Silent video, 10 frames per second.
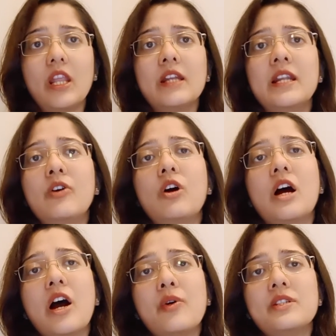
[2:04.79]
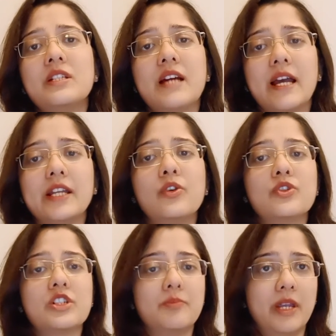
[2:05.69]
Now, how is a
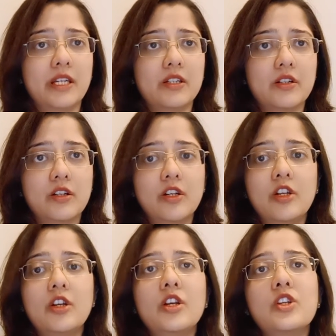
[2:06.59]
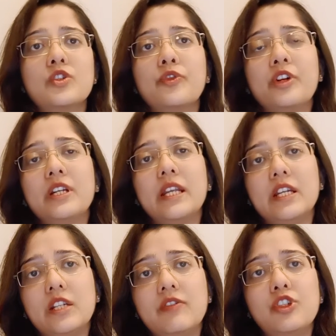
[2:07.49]
diagnosis made? So for an
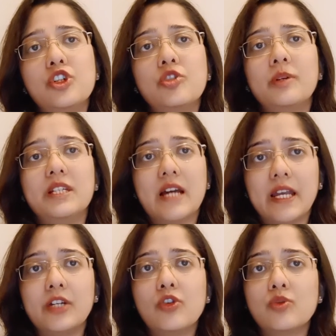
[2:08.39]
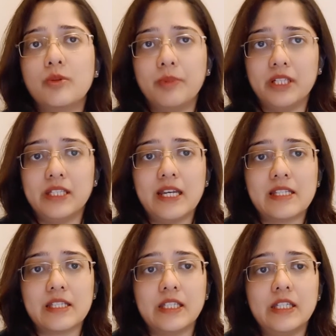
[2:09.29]
individual to be diagnosed with
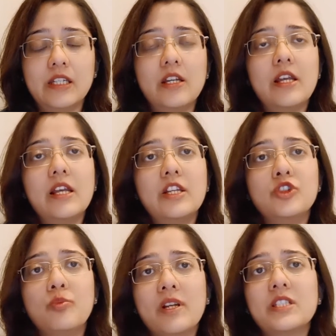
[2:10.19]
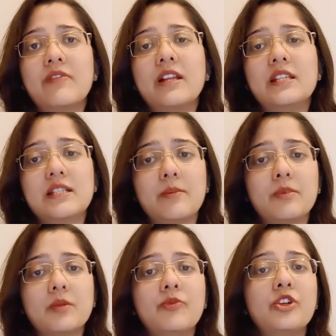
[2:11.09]
PTSD, you must have had the
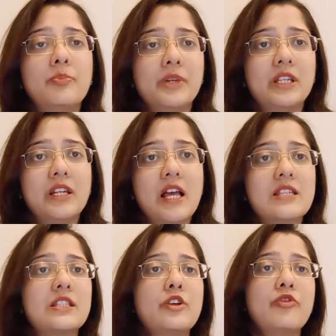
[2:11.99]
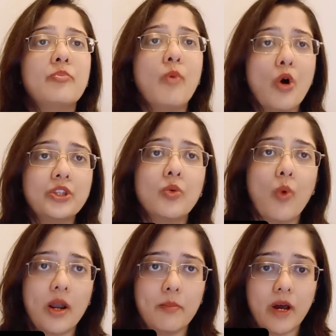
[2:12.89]
symptom for a period lasting of more than
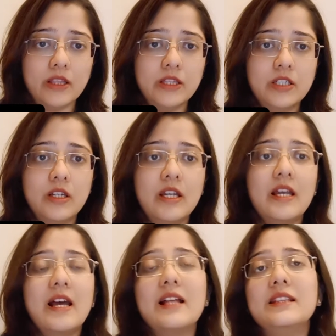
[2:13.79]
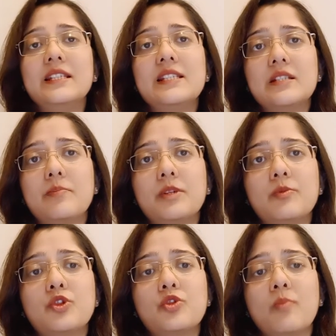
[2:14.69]
1 month, and these
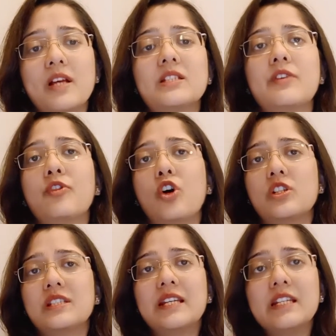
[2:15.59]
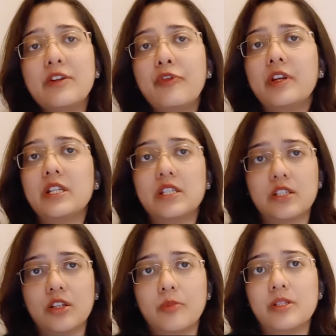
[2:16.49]
symptoms must have caused significant
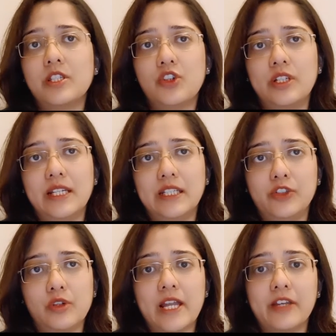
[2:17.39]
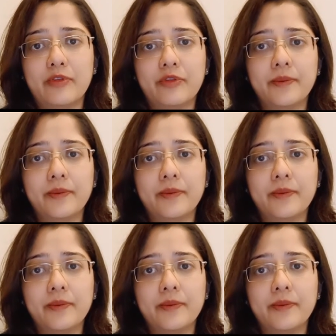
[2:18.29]
disturbance in your daily life.